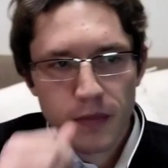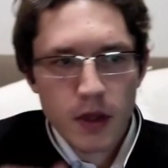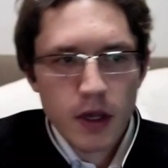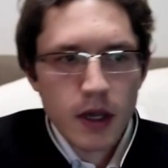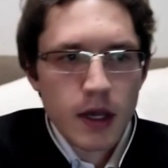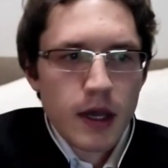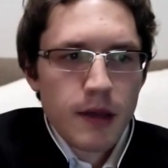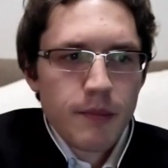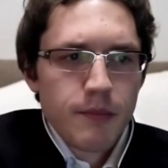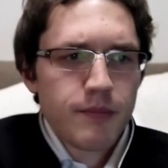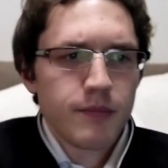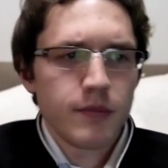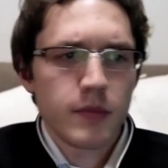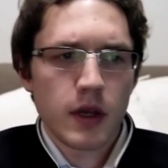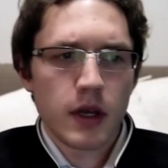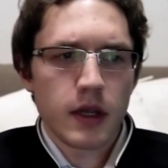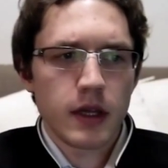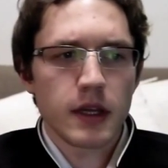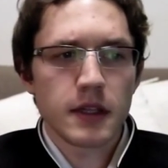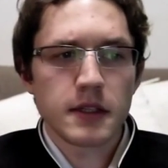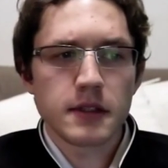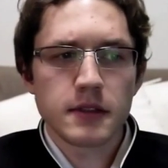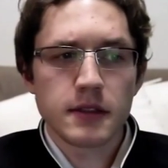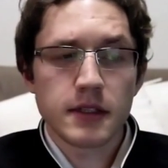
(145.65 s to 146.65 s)
I
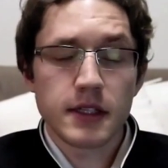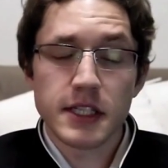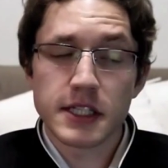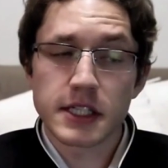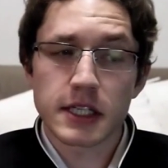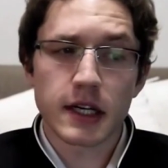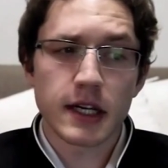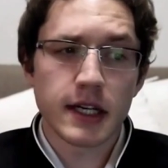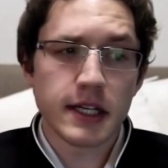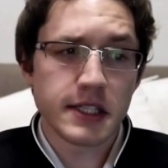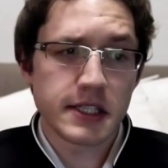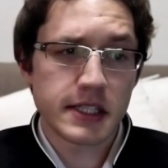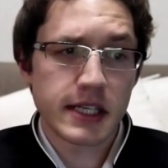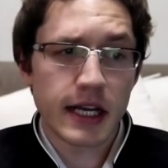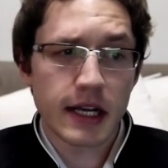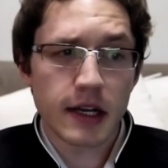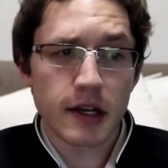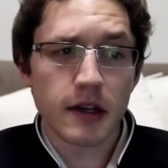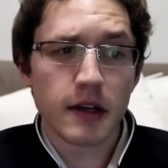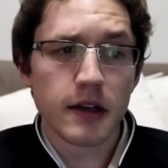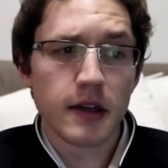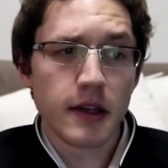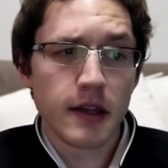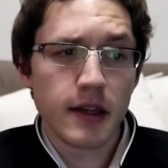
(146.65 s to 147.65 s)
guess he's a guy in
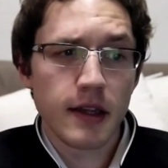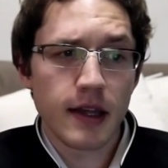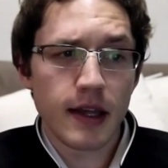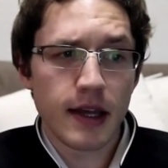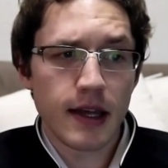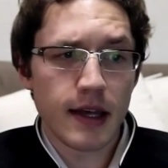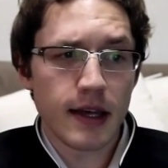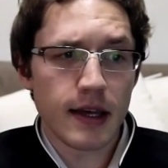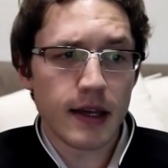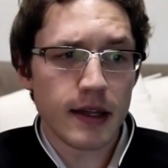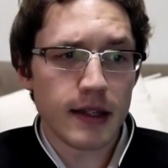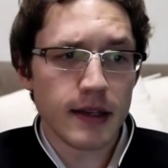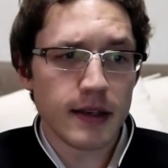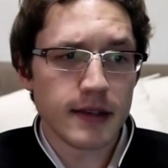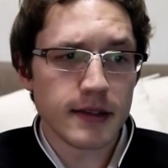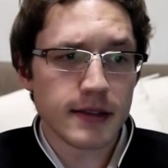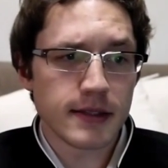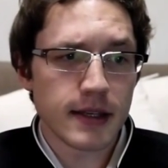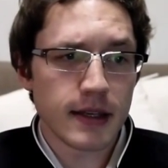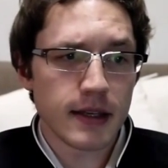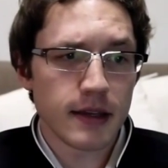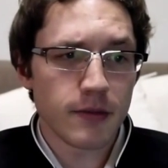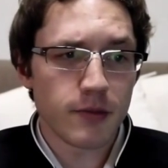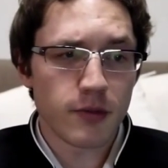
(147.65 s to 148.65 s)
Saga, and
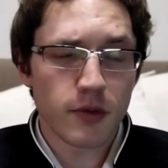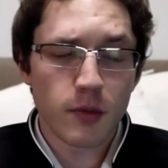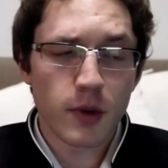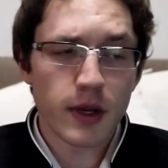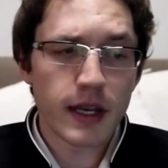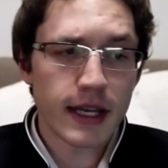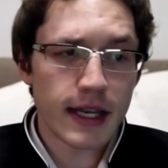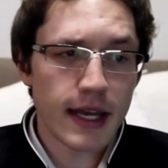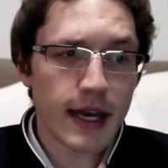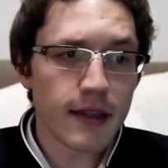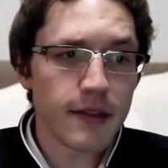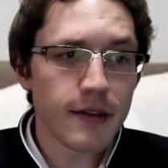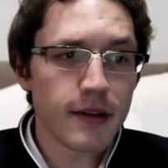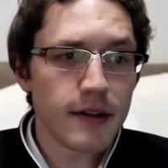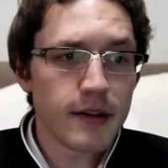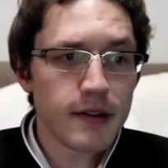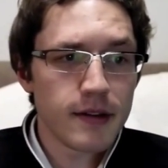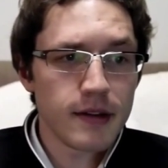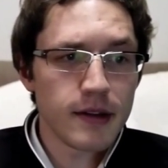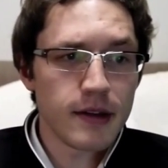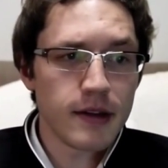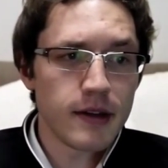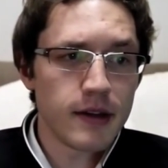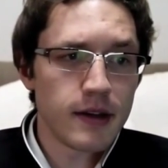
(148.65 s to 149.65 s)
from what I gather,
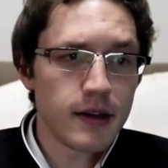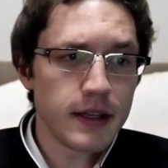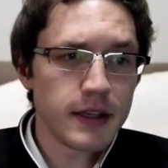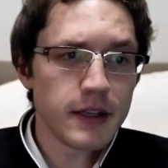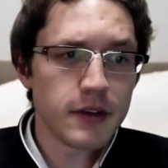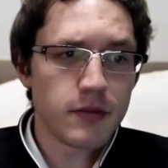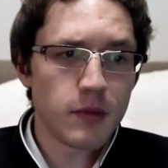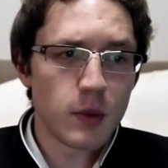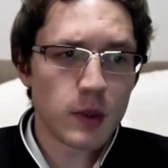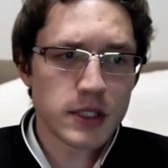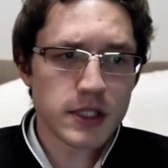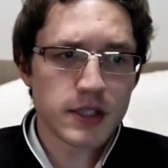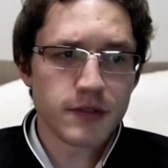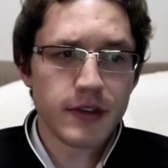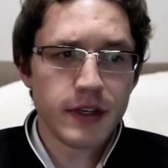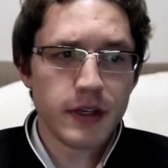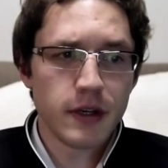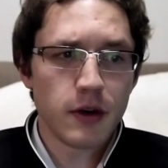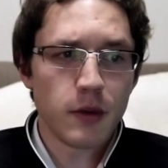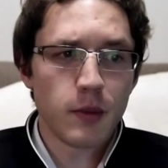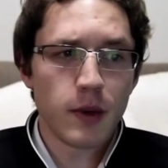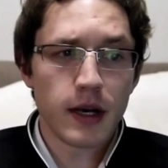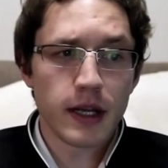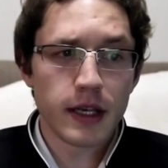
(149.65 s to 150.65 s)
I did watch the
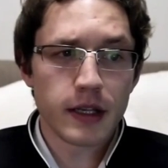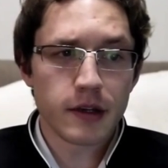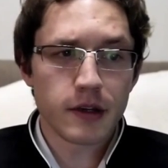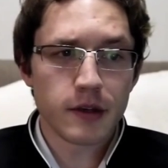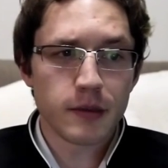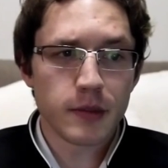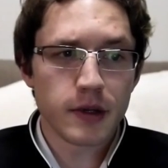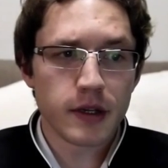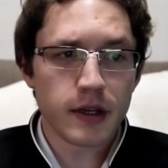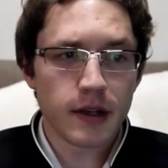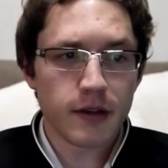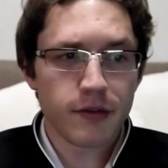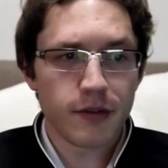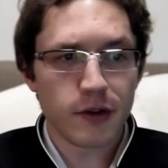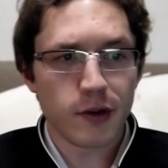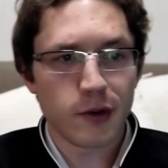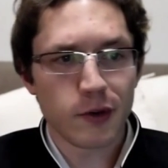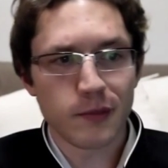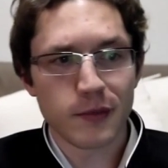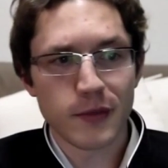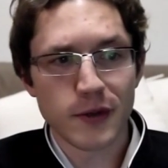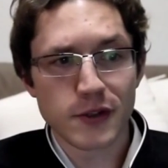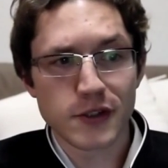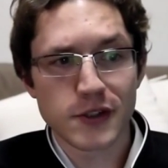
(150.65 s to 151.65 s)
video a while ago, but I've
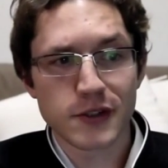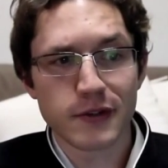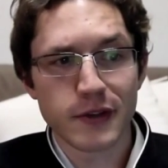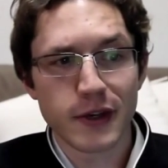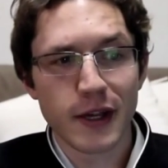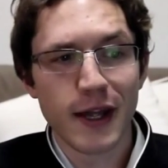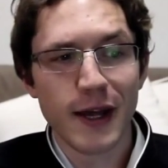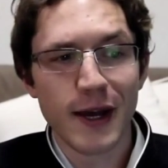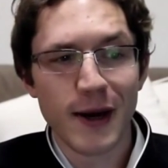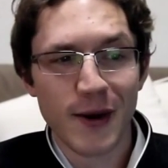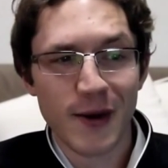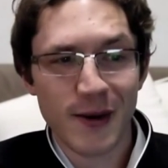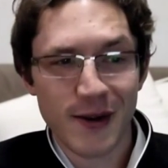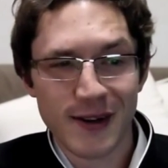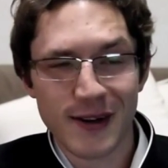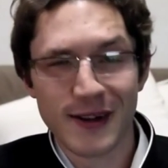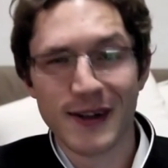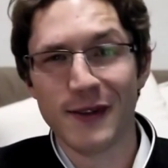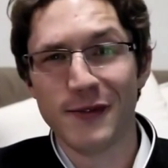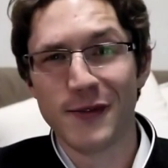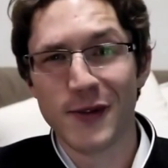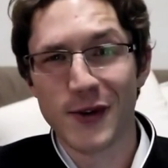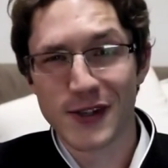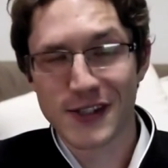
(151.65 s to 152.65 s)
forgotten most of it now,
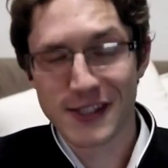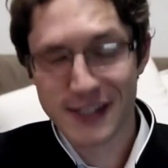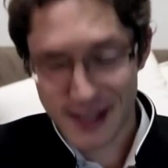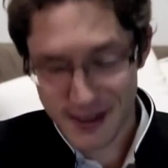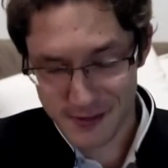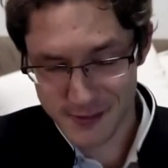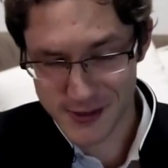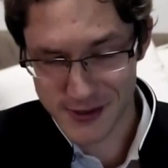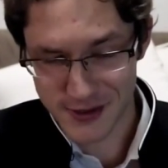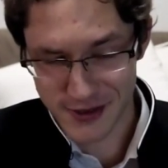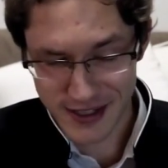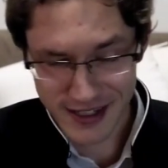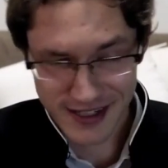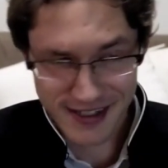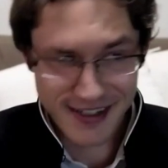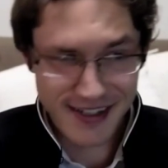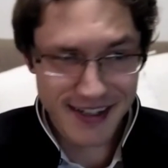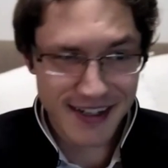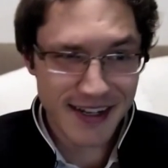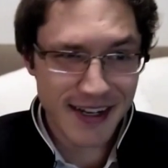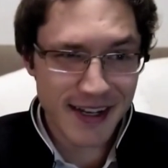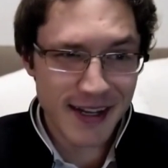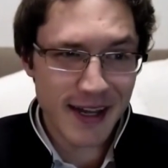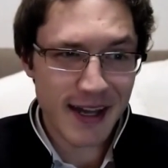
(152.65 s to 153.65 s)
unfortunately, I'm sorry.
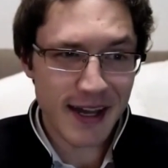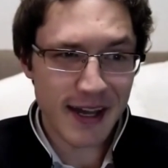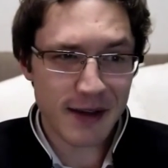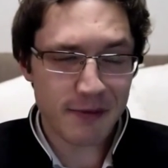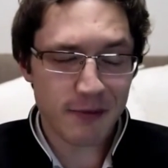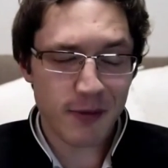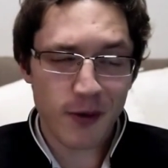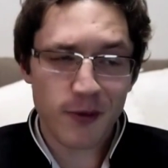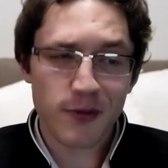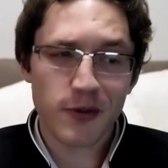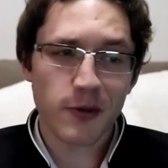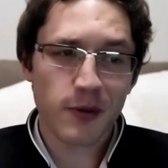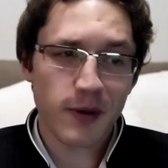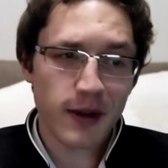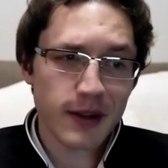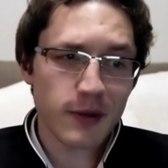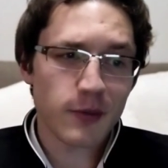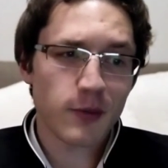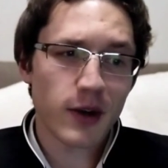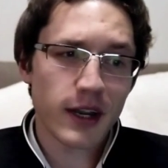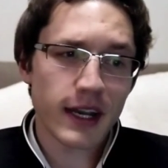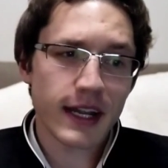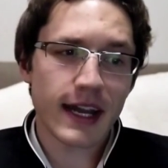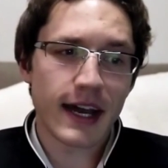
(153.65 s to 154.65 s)
But from
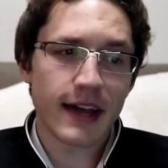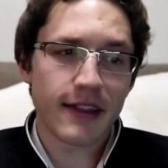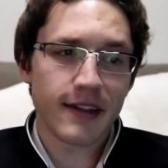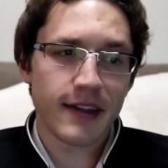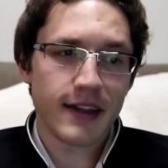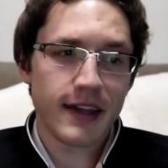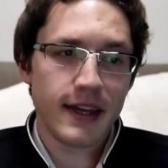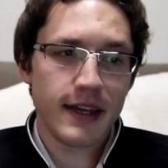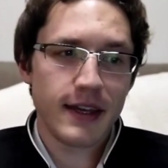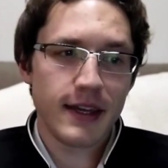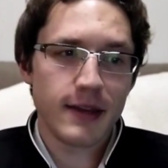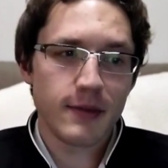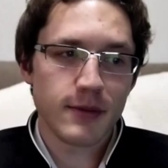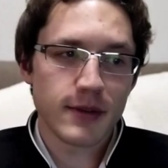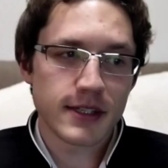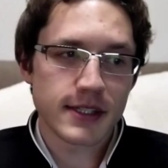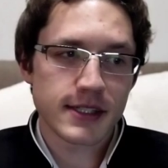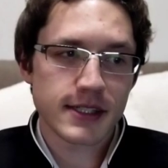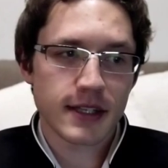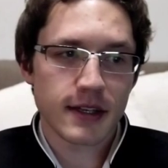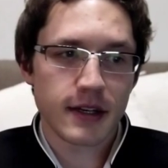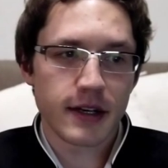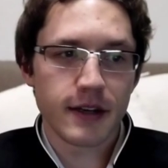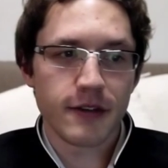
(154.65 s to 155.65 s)
what I gather, he
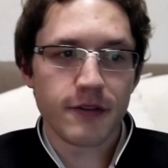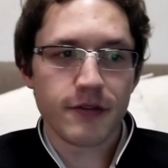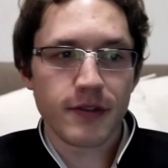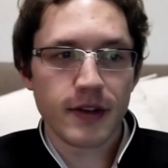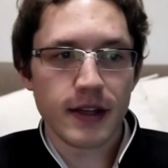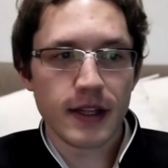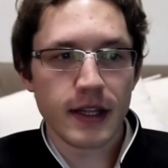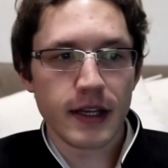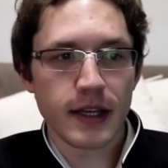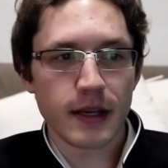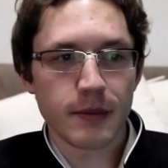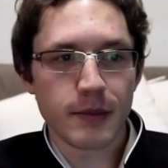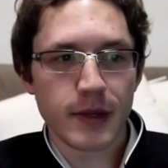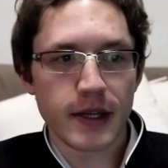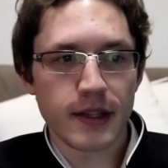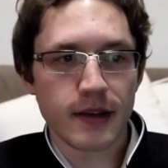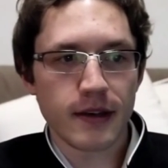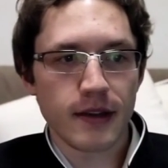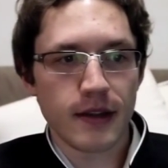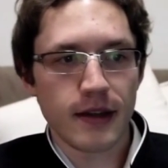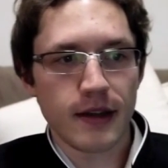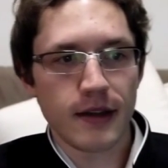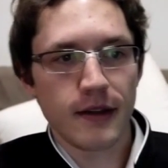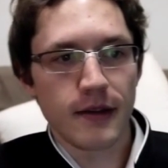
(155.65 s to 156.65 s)
was kind of feeling a bit
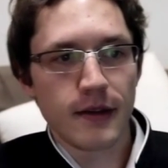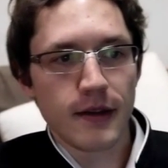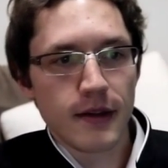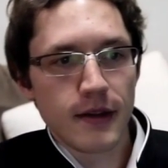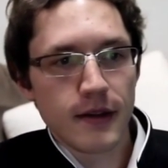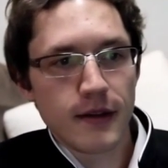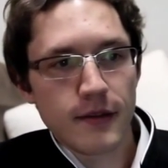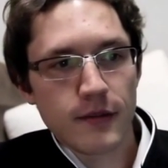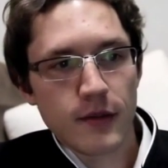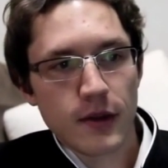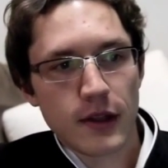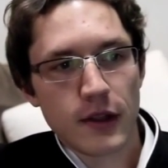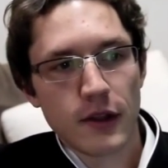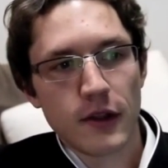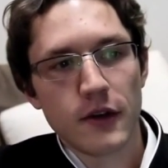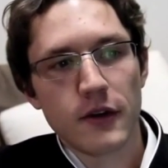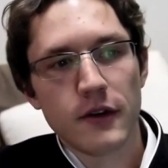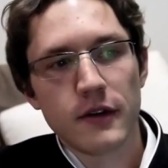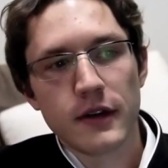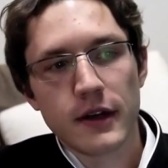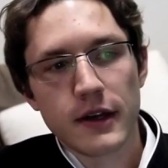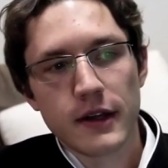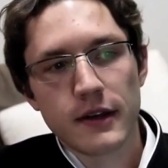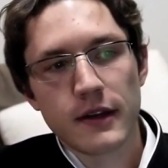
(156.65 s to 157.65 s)

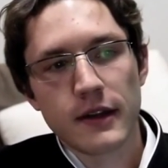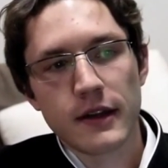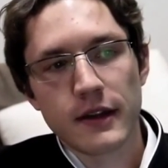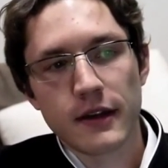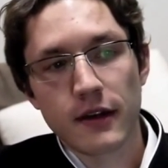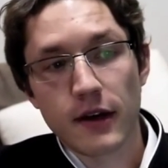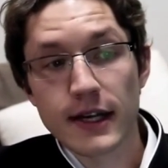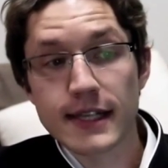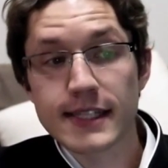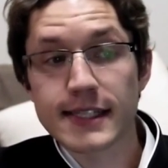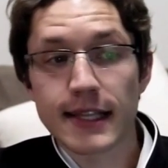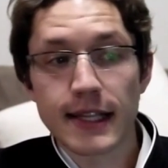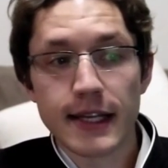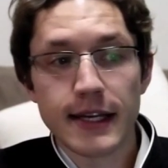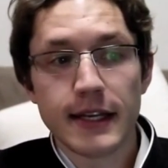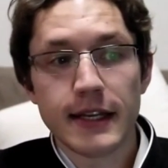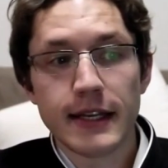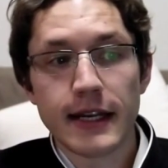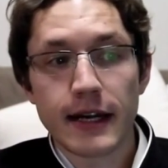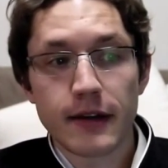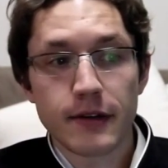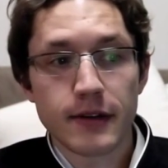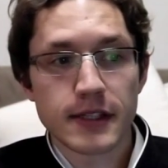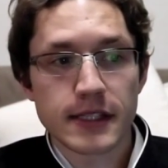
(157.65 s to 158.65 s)
alone and isolated
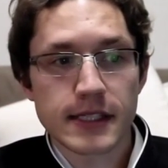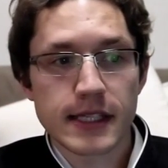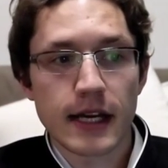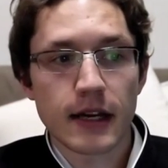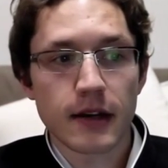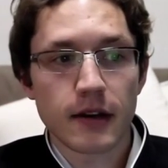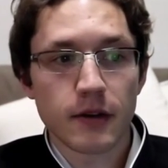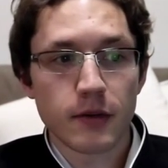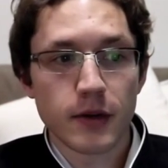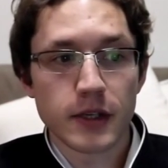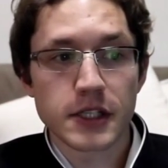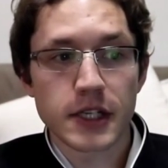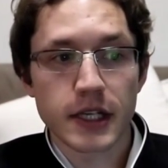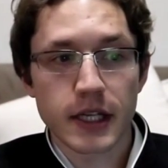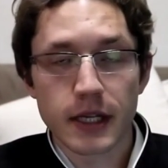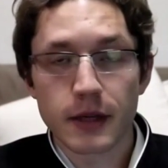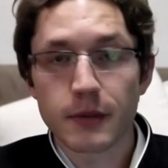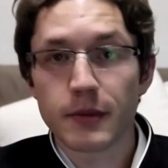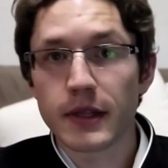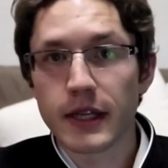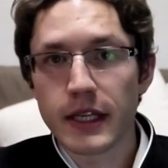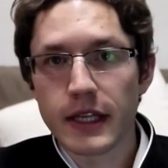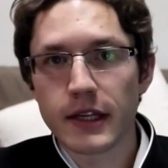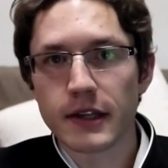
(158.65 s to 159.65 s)
out in Saga, which I
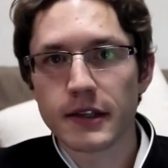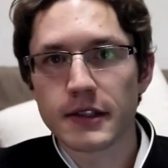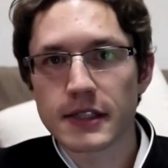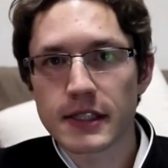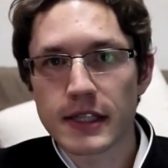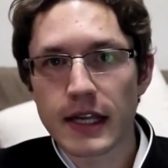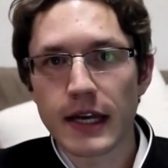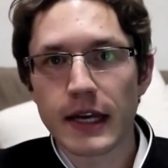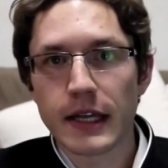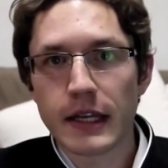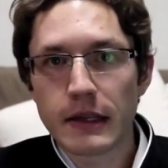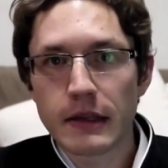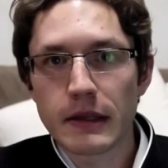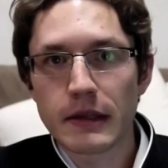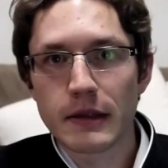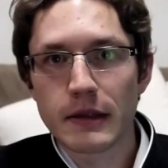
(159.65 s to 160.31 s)
completely understand,